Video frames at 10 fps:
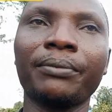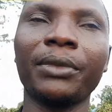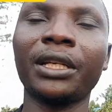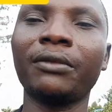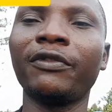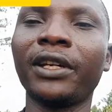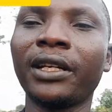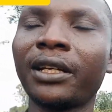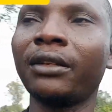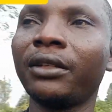be very
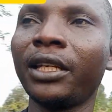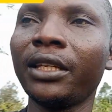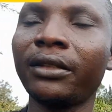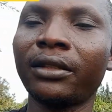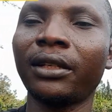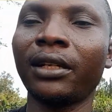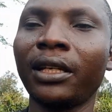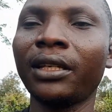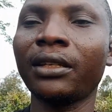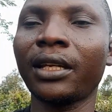neat, clean,